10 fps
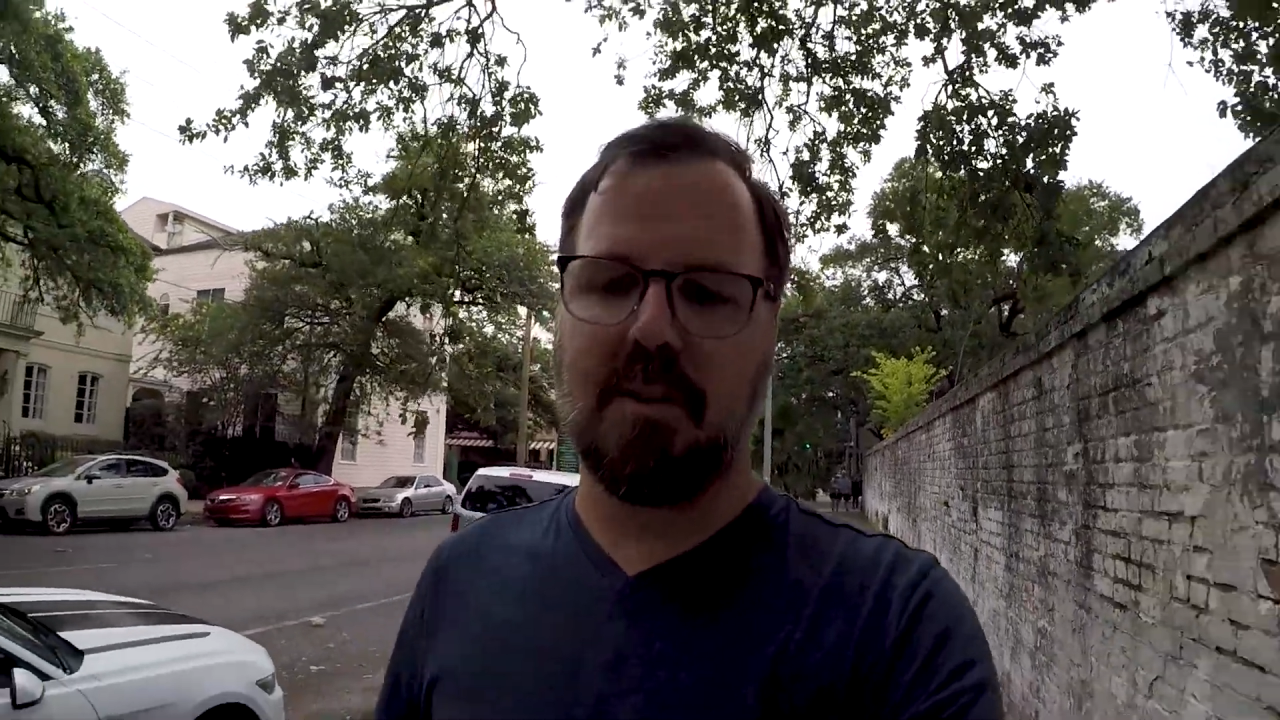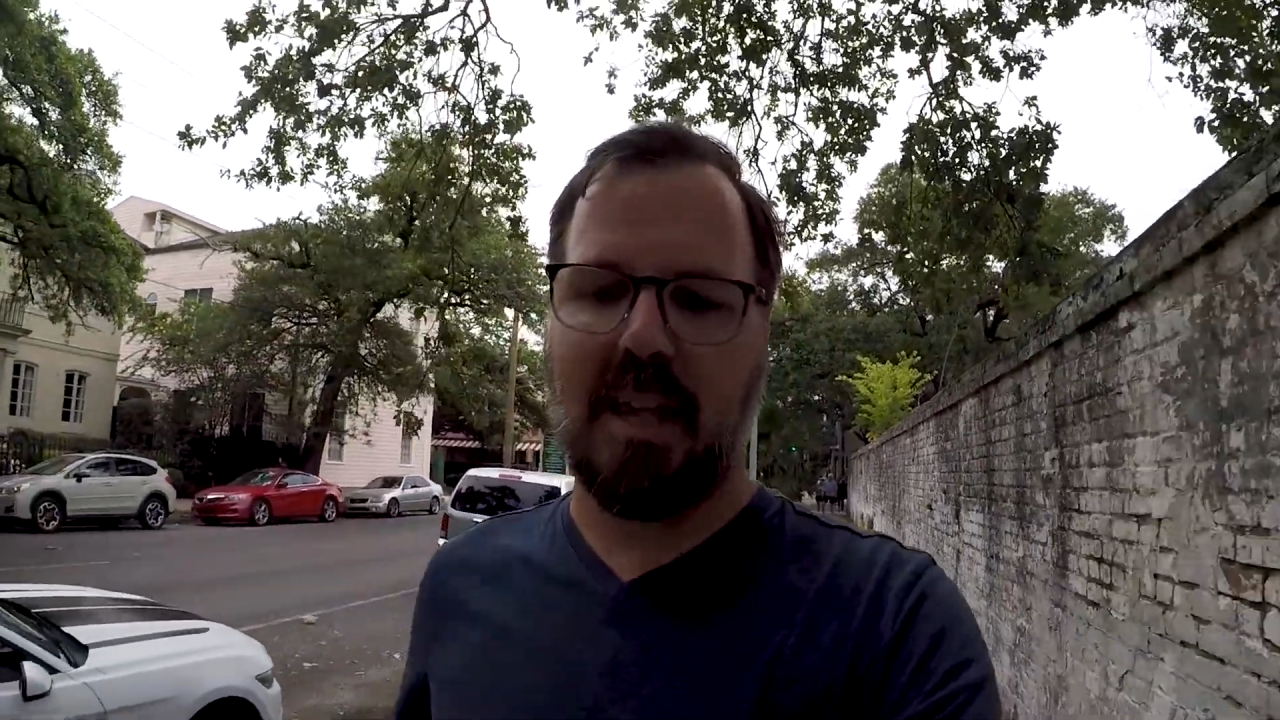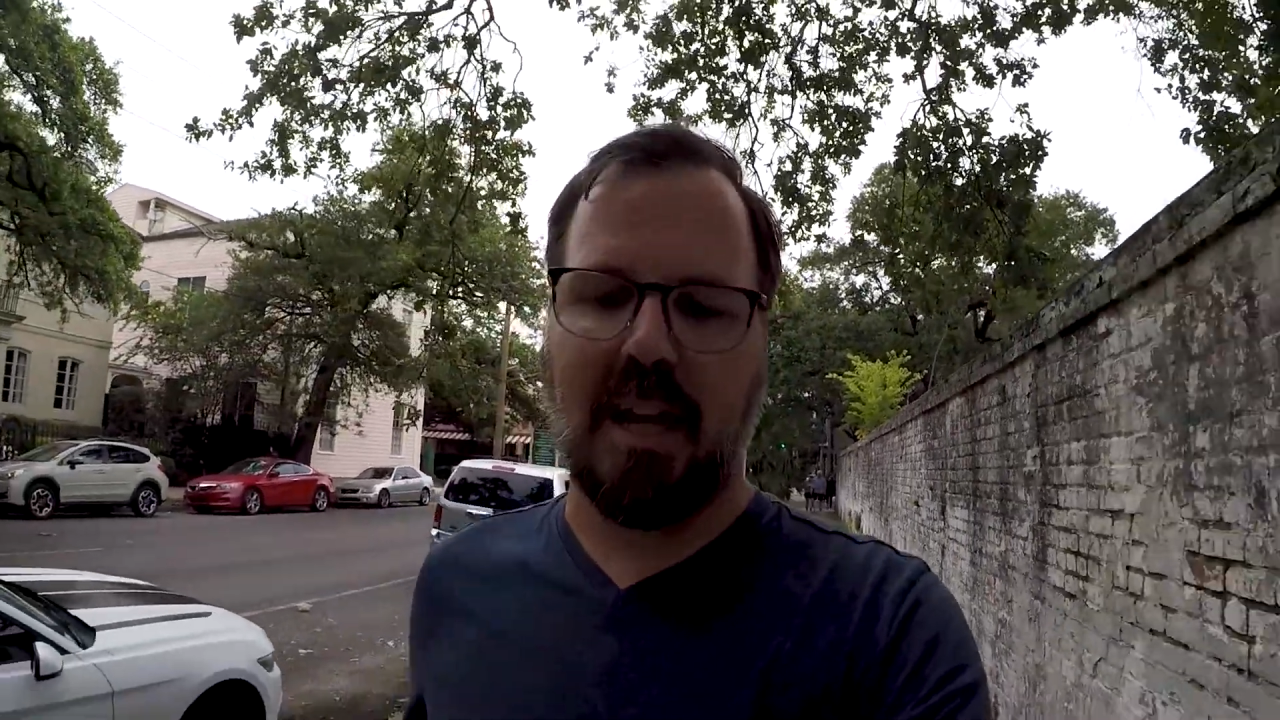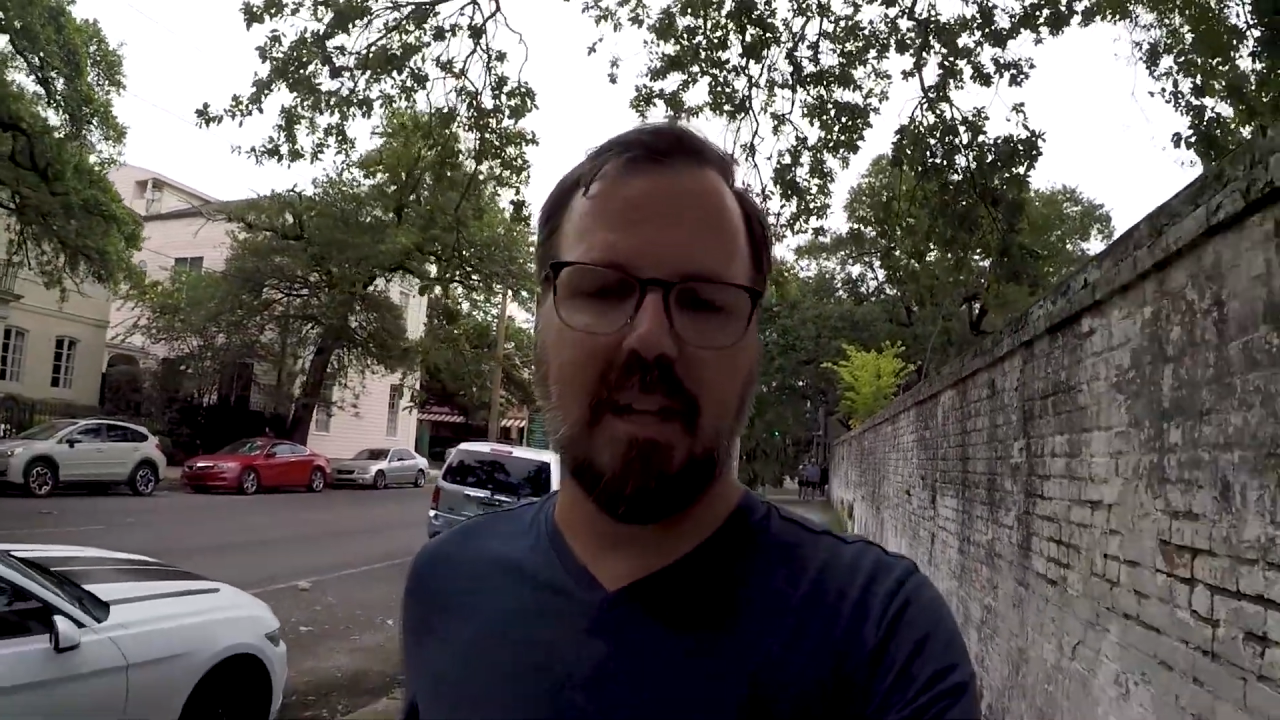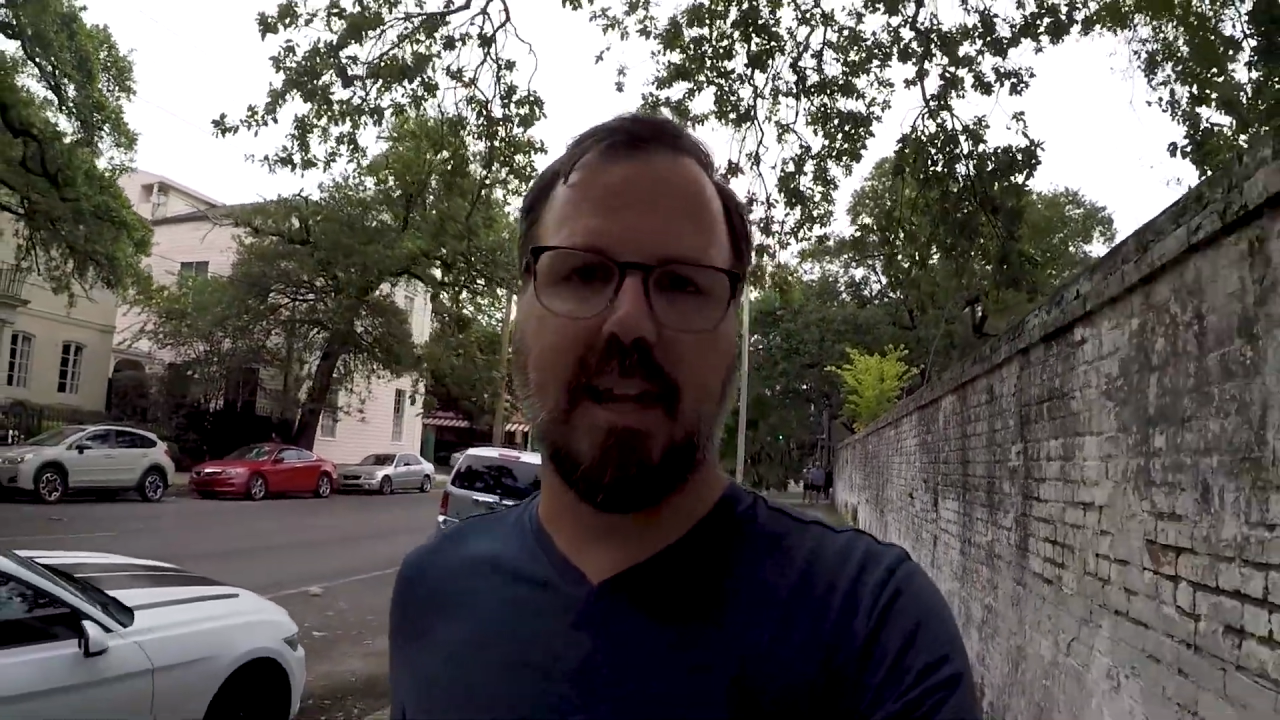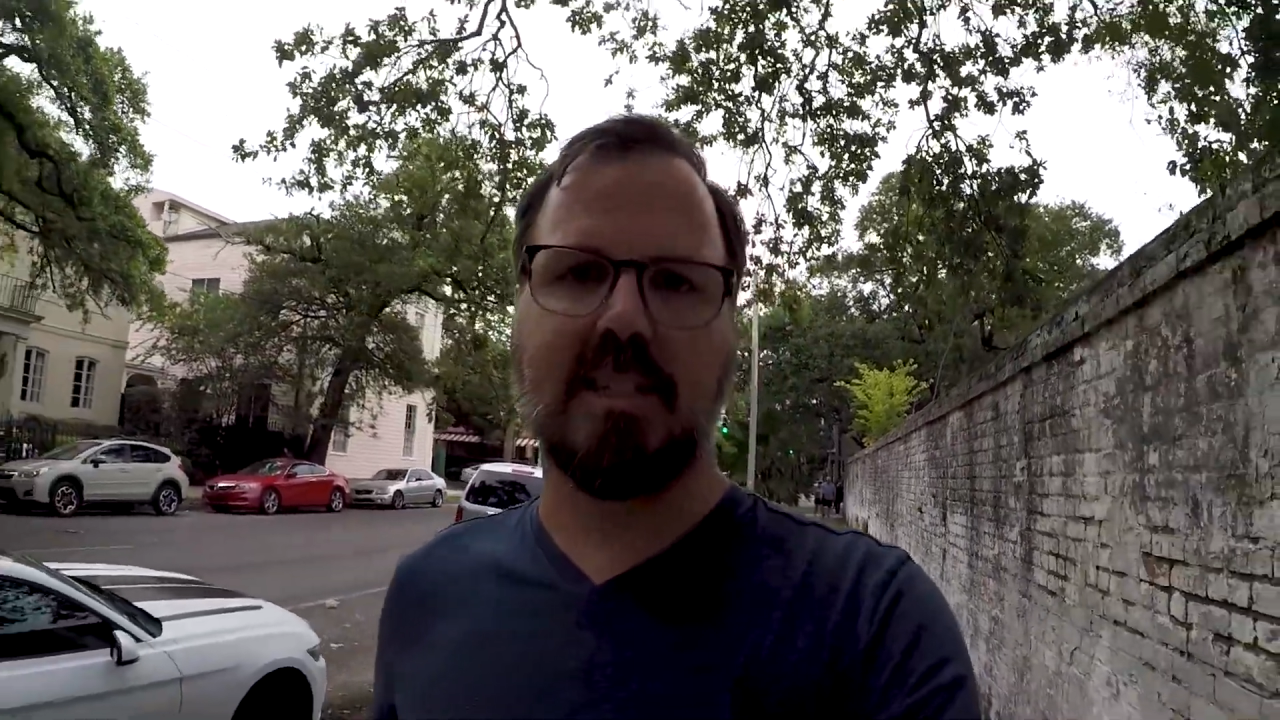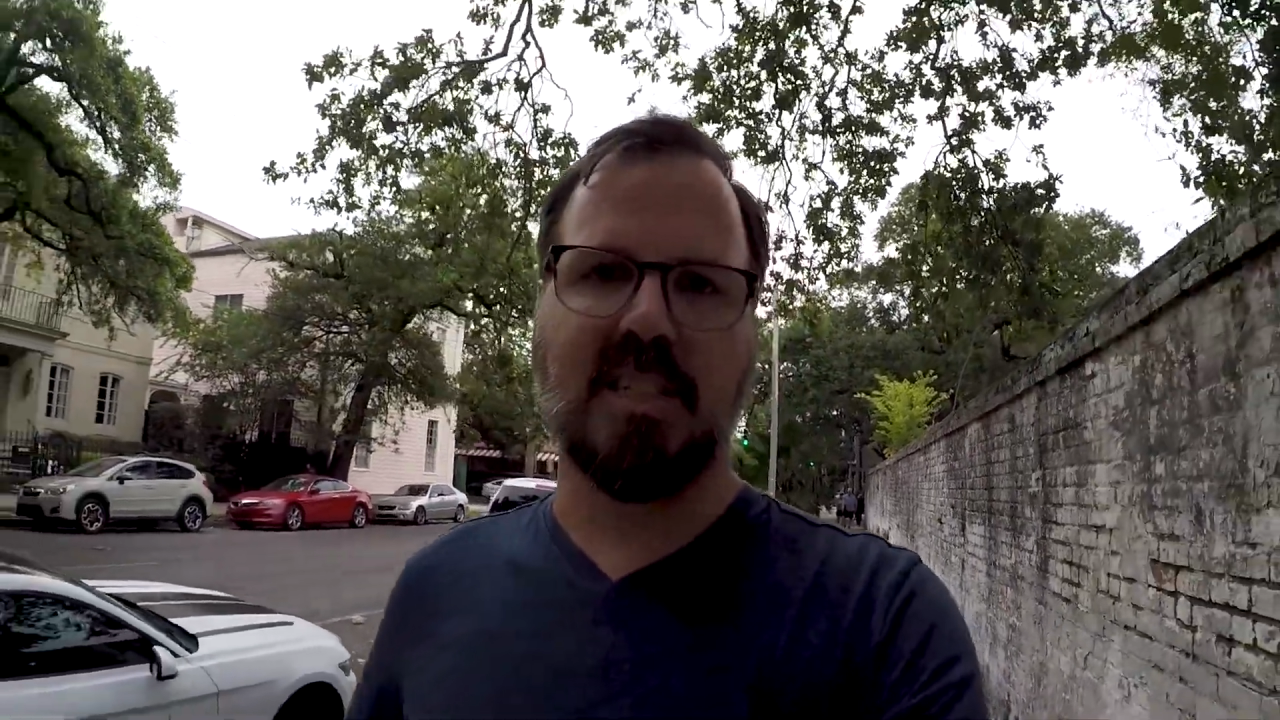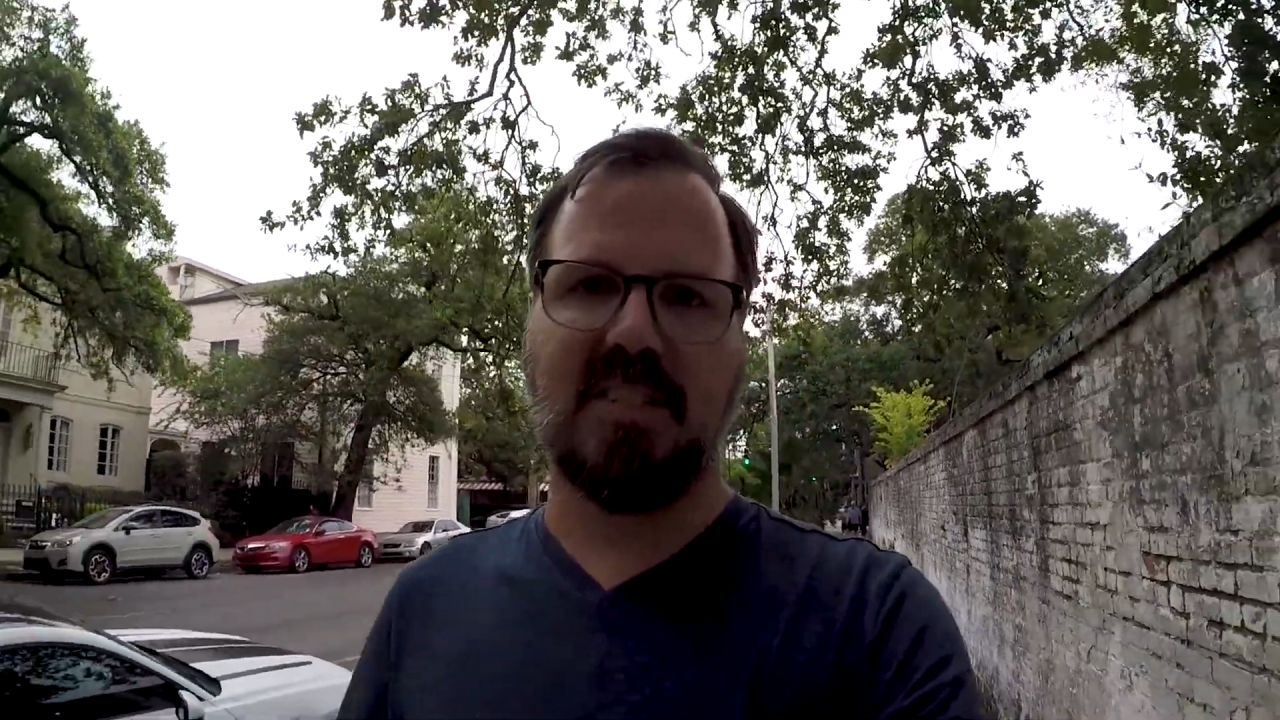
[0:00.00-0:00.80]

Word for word: with like collections